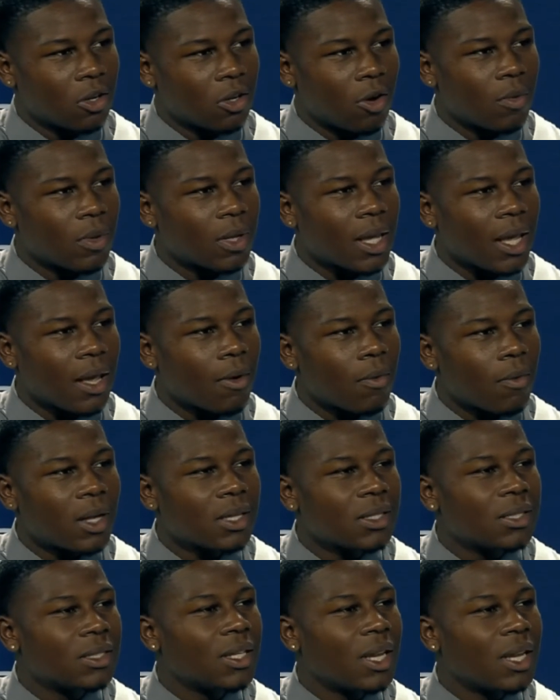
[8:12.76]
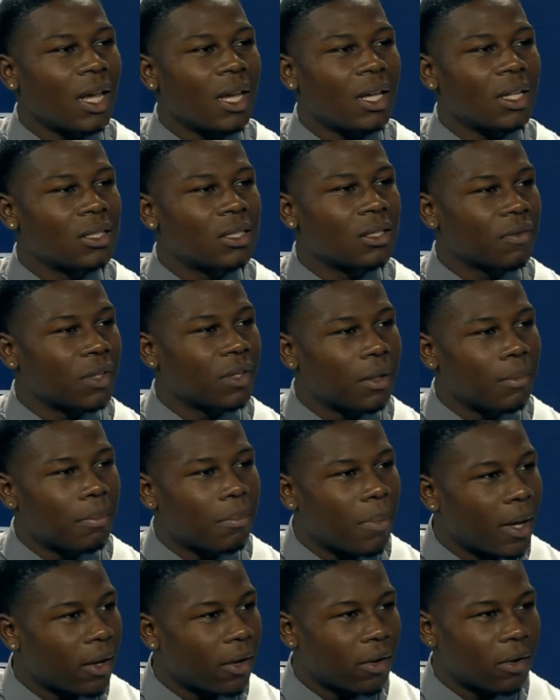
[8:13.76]
We can't waste days of
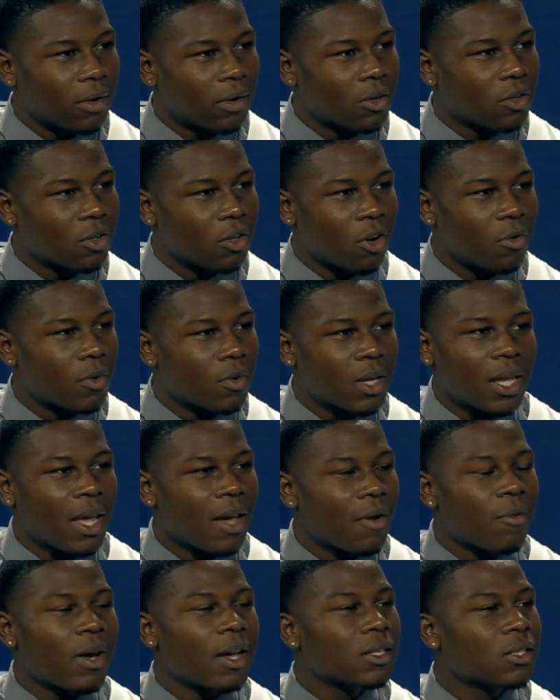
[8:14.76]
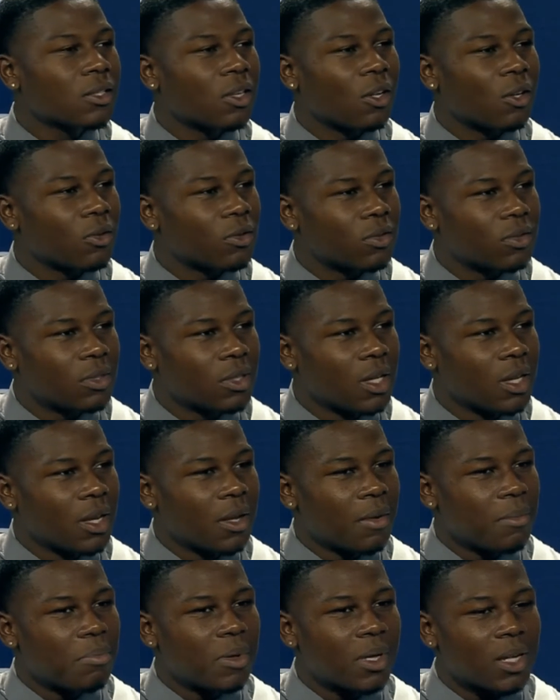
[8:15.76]
getting better. We can't waste those.
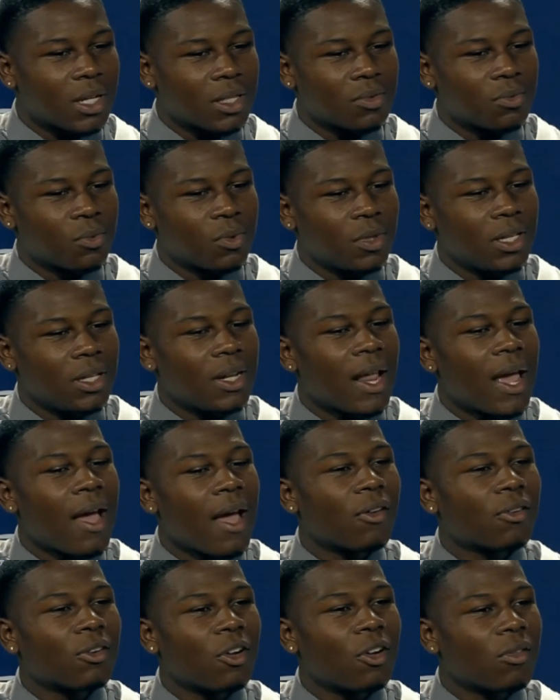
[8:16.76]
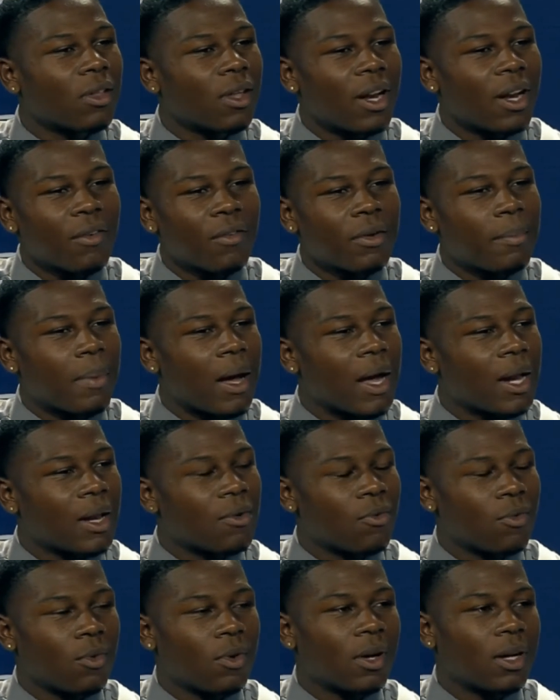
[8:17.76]
Because we now know that
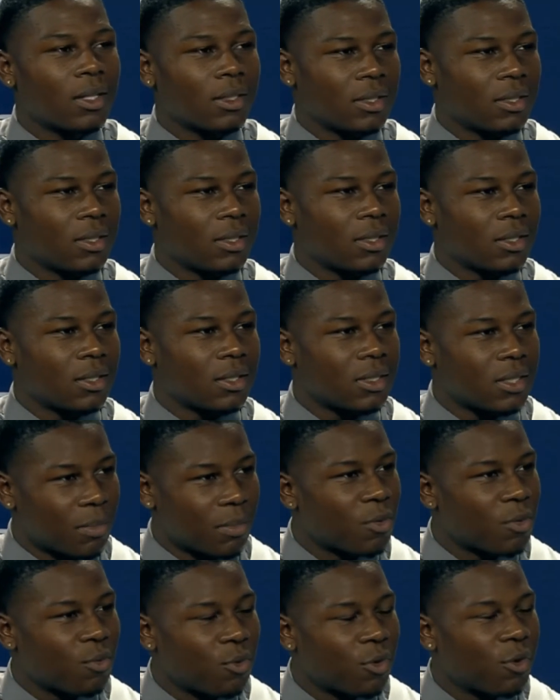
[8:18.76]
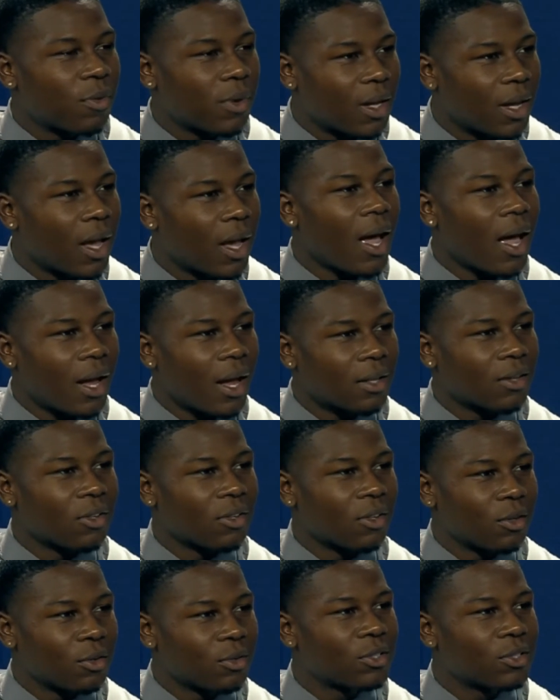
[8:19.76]
everybody wants some of what we got,
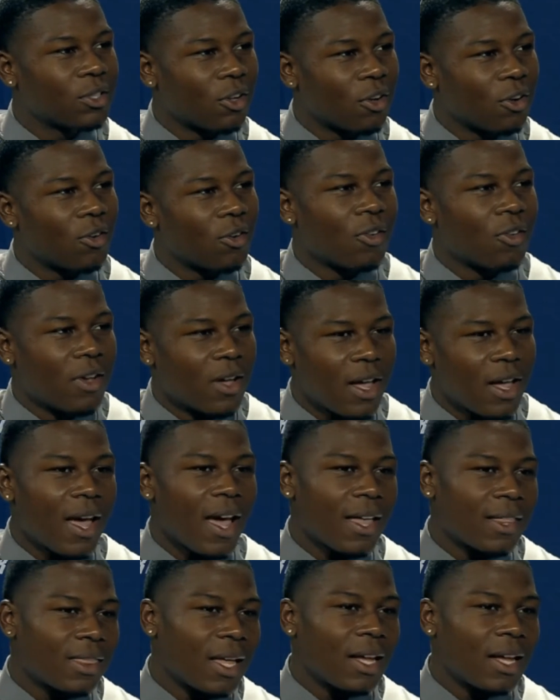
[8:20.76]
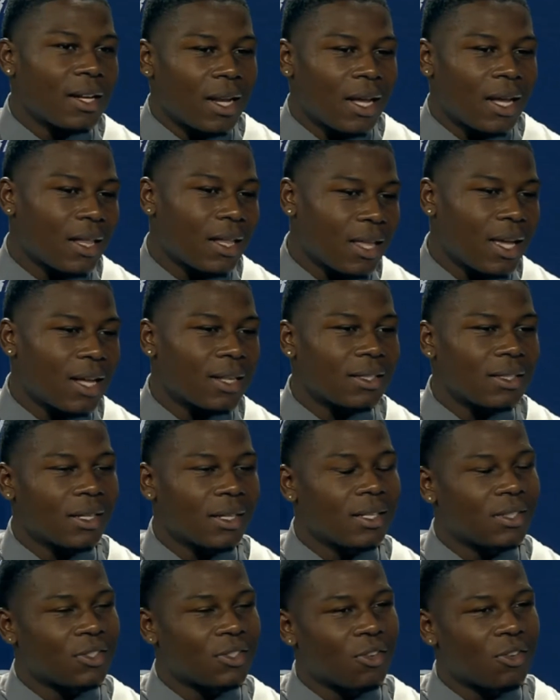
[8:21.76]
Yeah. So at that
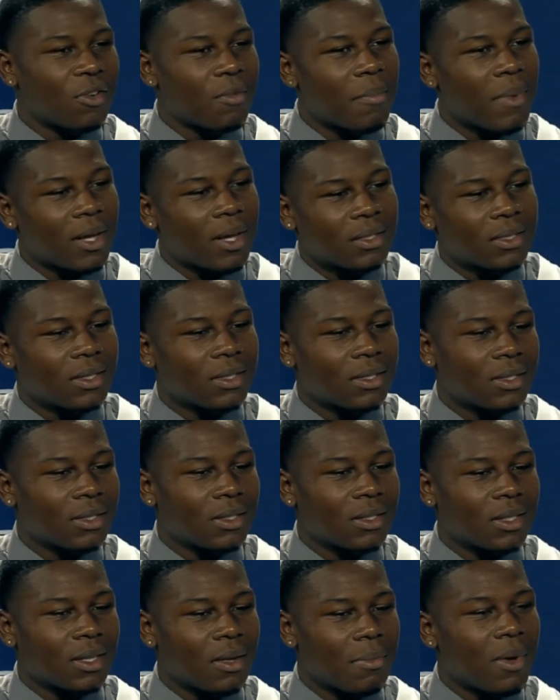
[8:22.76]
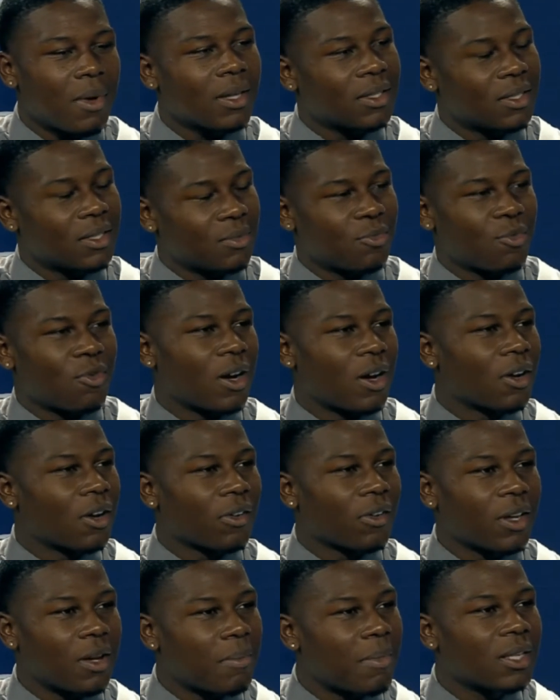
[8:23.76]
sense, it makes us more
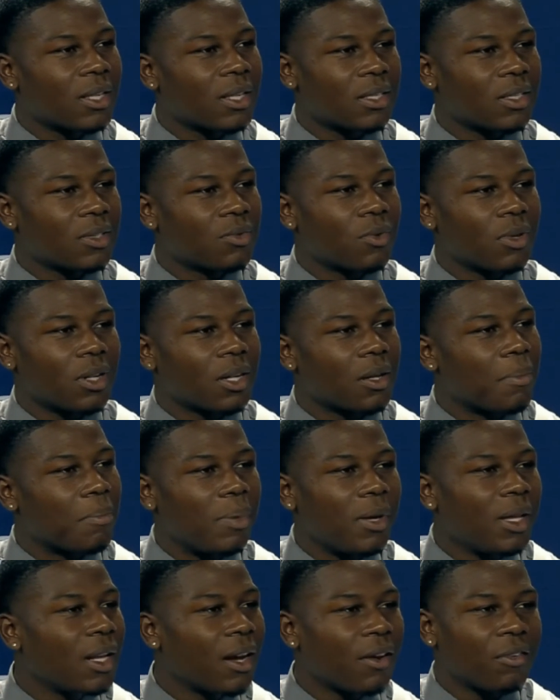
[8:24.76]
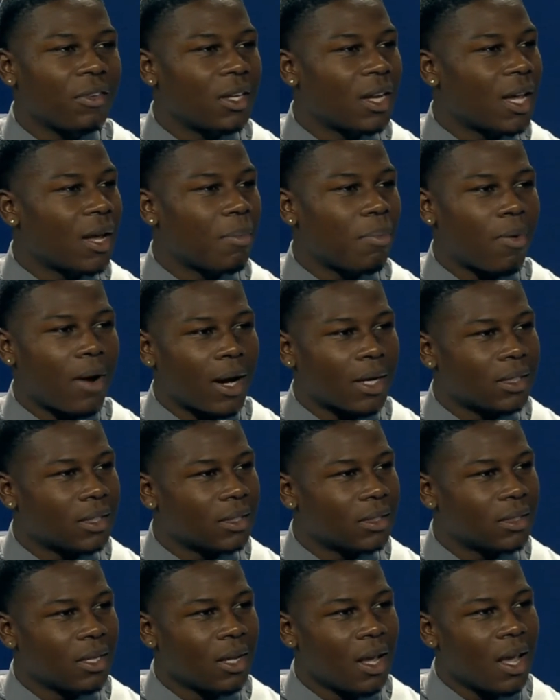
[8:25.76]
hungry, and it makes us want to compete every day at
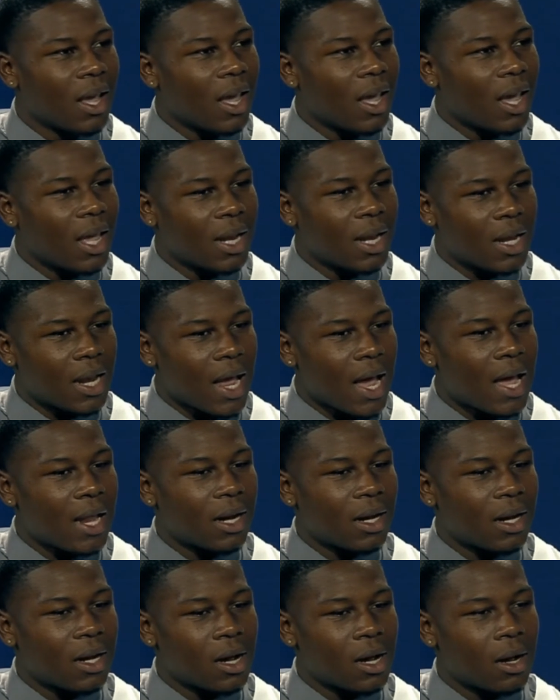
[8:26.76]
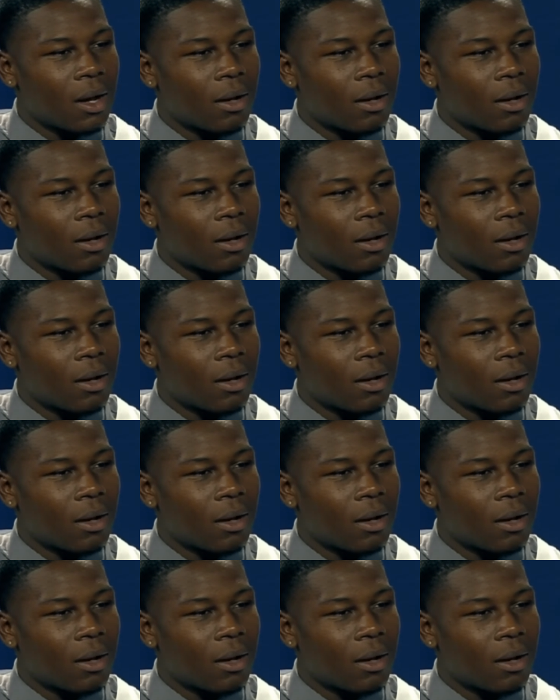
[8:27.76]
practice and not